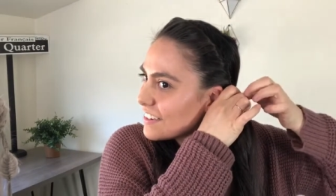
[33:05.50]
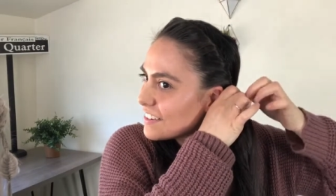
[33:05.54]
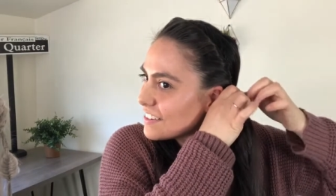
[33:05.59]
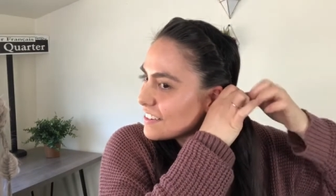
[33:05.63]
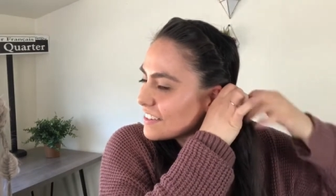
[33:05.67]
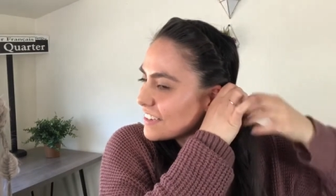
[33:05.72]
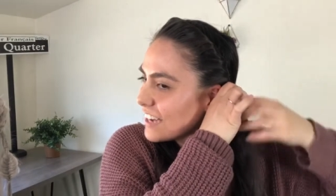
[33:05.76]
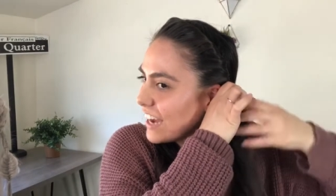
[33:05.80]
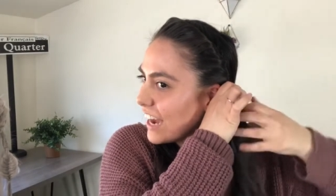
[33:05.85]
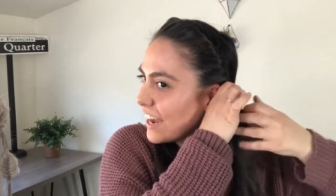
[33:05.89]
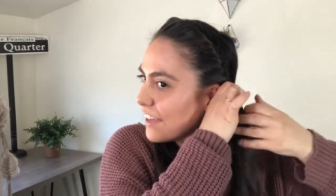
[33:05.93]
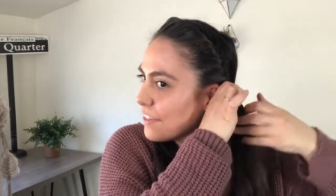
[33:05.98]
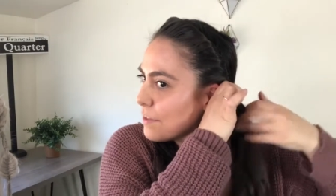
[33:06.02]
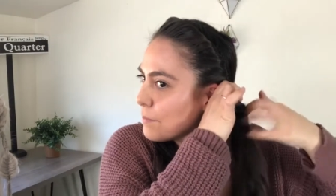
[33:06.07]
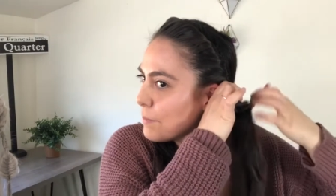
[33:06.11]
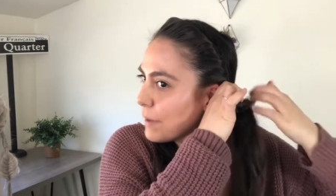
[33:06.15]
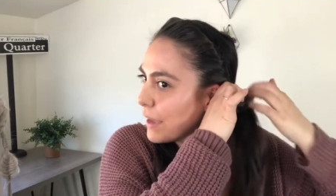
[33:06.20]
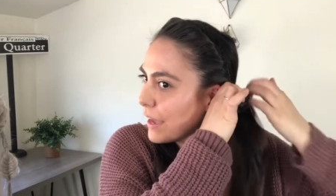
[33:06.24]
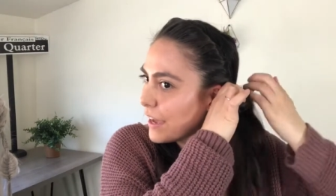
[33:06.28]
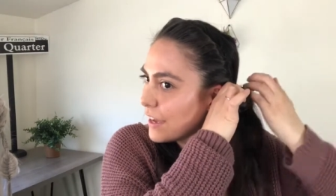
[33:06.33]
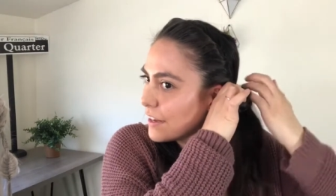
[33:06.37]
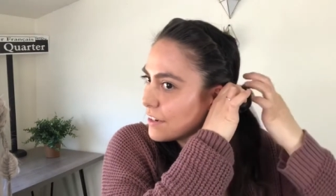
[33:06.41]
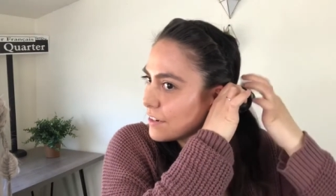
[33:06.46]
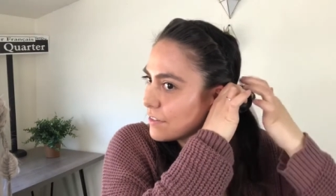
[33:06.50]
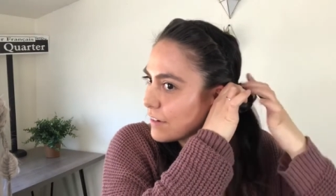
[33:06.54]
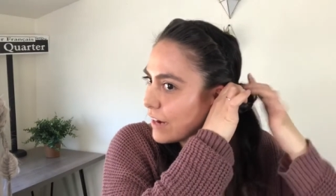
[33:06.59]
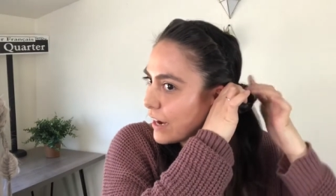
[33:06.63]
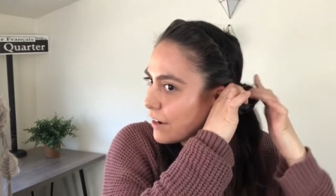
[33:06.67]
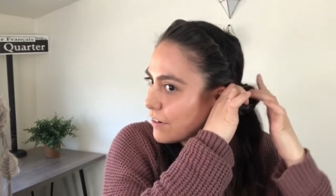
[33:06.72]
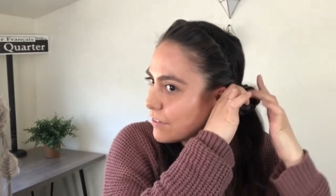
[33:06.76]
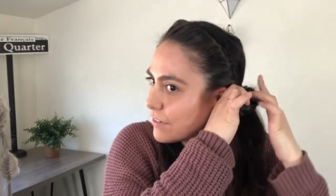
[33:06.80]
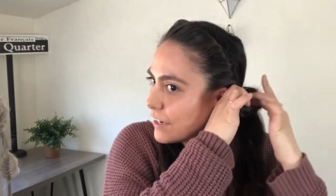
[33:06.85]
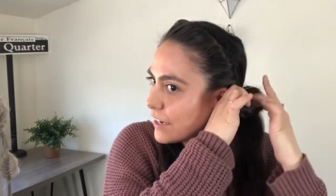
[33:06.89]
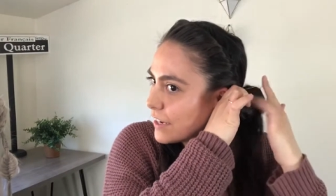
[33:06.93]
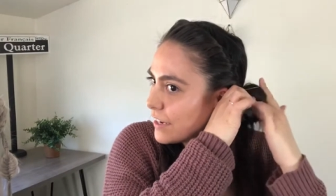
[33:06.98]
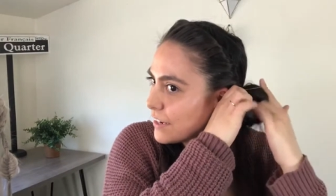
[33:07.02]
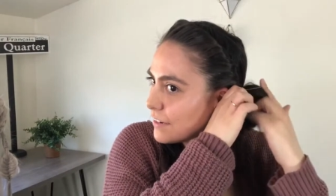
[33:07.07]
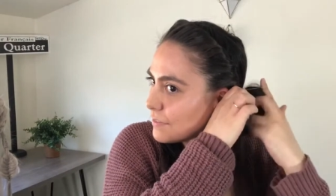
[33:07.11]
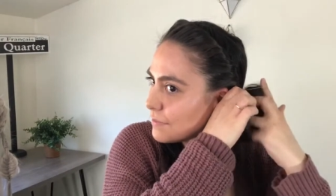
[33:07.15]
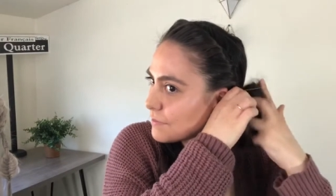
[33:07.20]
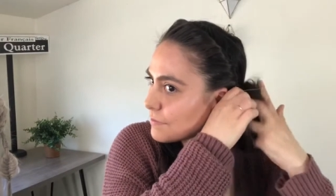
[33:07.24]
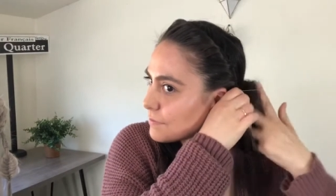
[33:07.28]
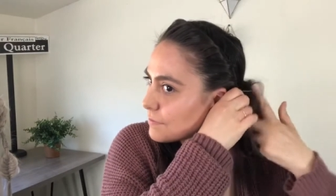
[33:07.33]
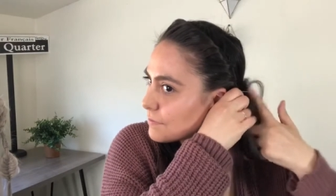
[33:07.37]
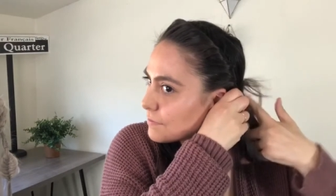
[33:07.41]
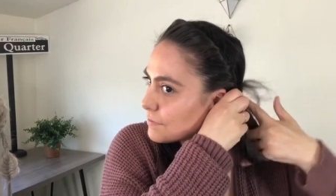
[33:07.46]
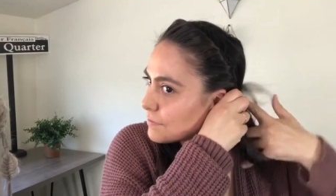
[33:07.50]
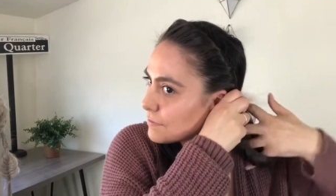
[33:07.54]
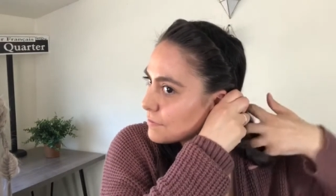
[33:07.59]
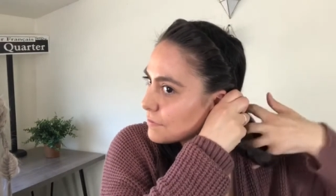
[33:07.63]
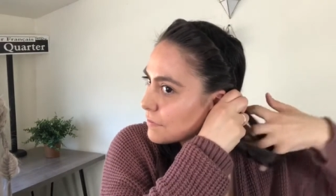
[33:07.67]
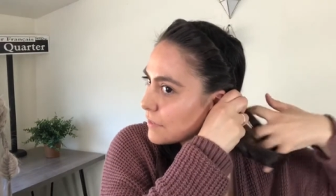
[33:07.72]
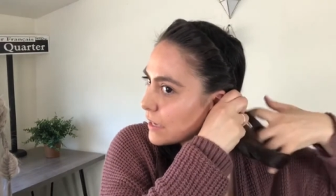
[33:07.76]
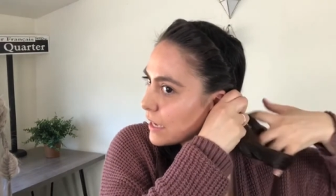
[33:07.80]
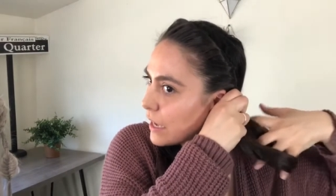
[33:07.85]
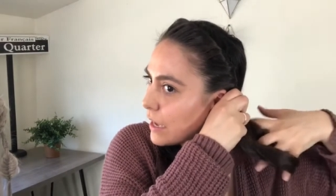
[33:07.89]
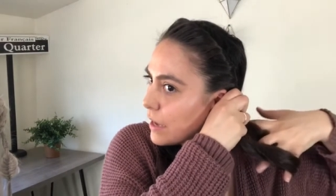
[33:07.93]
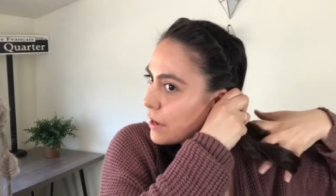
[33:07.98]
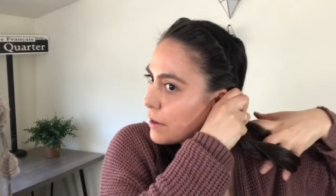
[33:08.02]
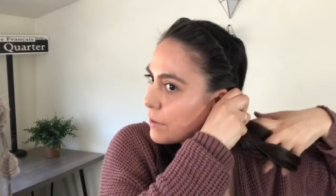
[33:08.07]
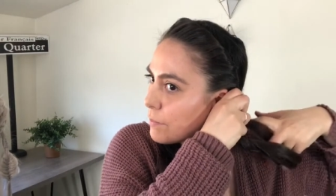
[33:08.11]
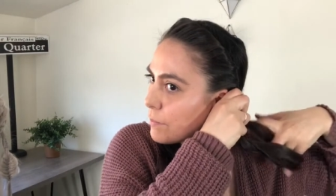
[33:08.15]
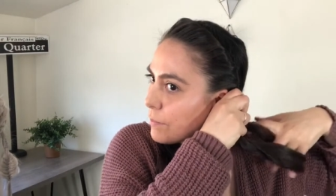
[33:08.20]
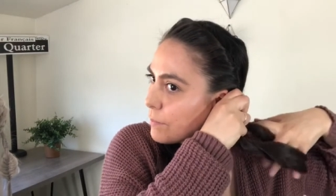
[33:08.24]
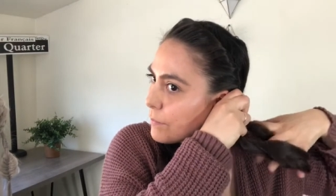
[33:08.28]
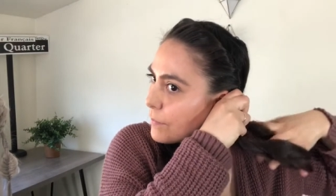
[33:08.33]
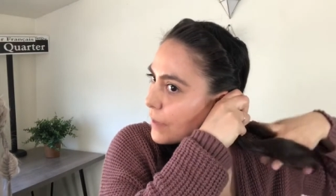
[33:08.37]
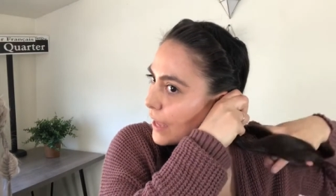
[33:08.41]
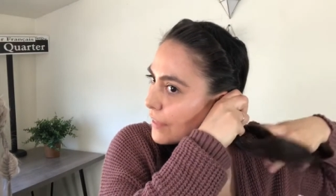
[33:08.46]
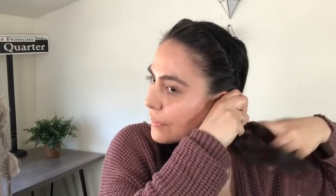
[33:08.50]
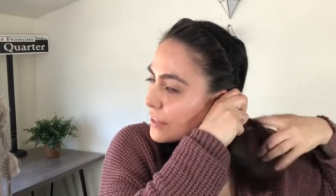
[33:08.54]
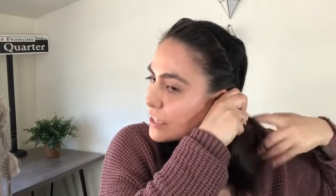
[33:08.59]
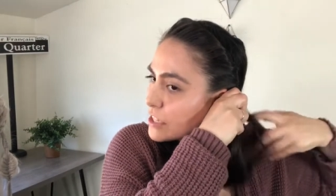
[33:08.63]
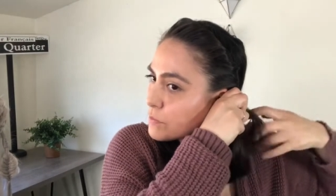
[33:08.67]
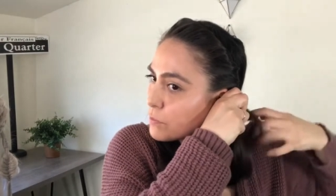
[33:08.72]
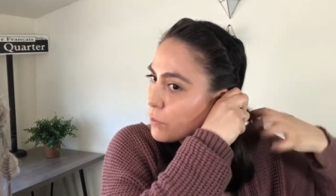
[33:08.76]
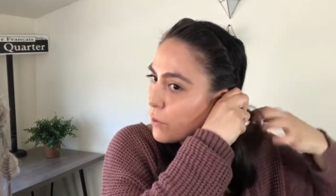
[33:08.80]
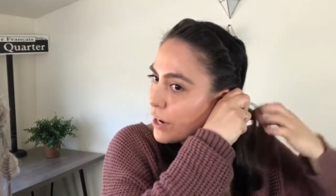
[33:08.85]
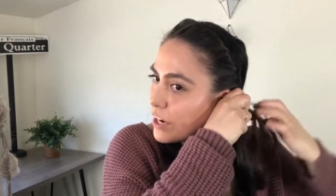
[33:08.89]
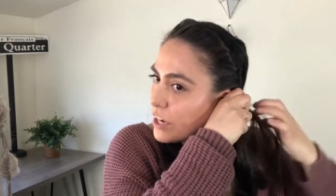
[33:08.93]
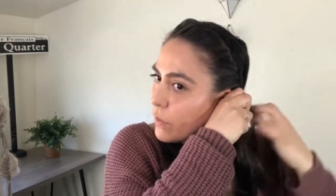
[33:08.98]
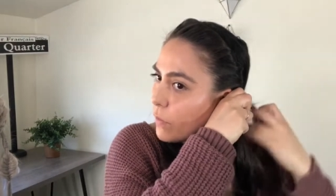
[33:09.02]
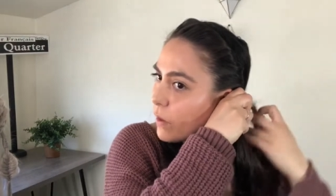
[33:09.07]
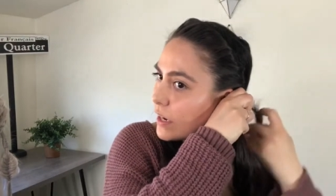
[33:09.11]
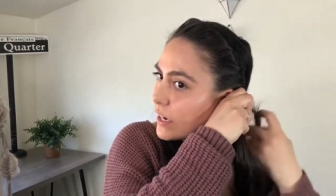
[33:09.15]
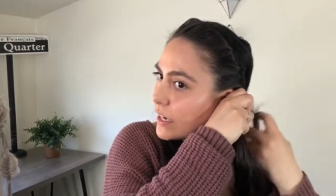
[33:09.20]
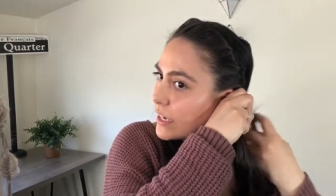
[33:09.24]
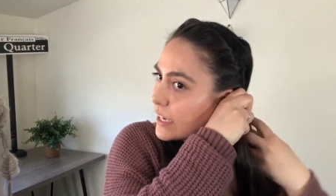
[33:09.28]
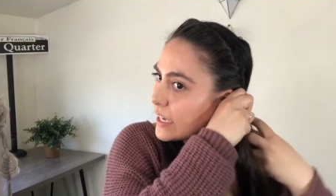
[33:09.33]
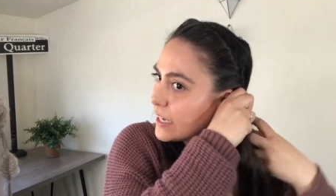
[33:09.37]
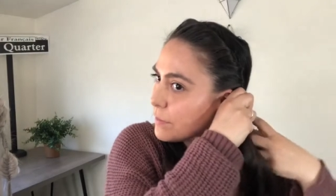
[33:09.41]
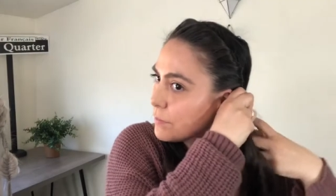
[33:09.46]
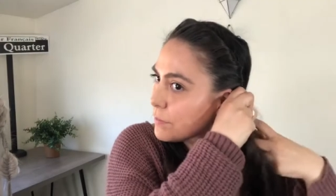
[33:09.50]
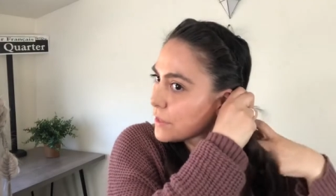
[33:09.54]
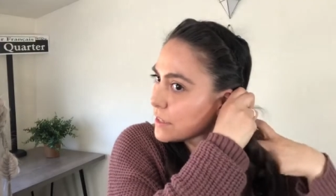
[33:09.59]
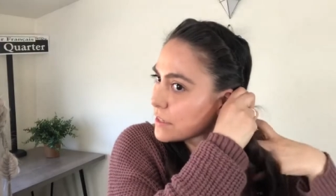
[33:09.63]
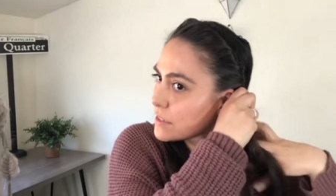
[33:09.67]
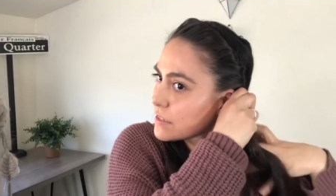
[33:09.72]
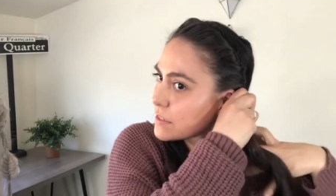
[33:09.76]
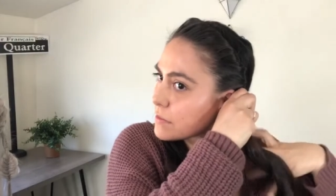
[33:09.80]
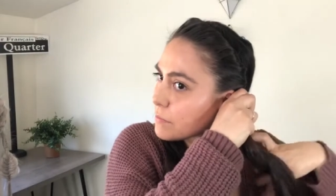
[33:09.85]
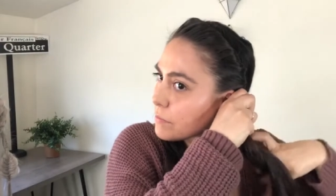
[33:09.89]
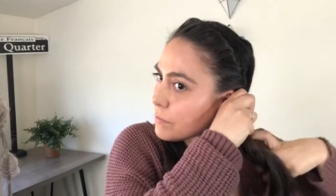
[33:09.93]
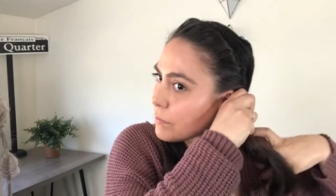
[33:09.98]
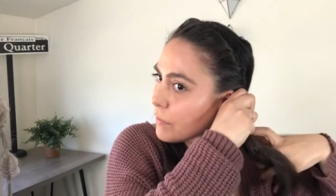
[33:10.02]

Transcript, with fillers: tie the band around it. At this point, you wanna keep this